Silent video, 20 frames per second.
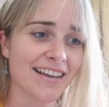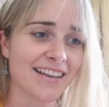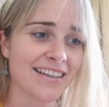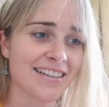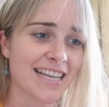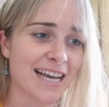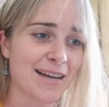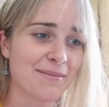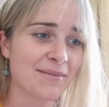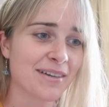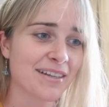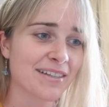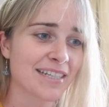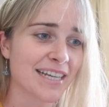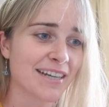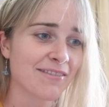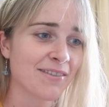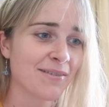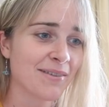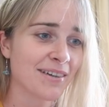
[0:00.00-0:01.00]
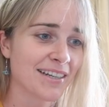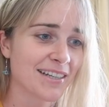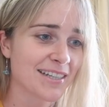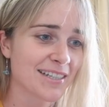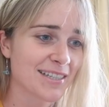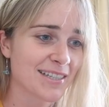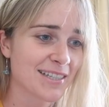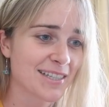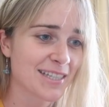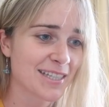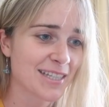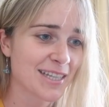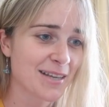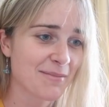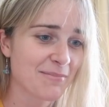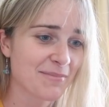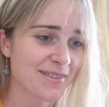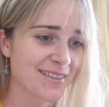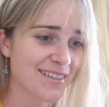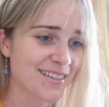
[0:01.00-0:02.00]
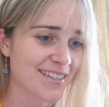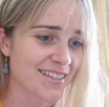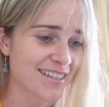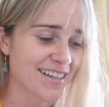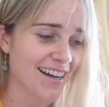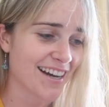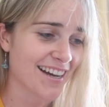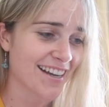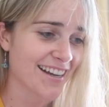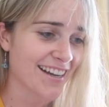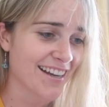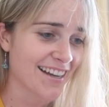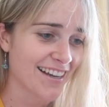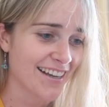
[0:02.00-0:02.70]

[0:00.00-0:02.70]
it's happening to everyone except this guy.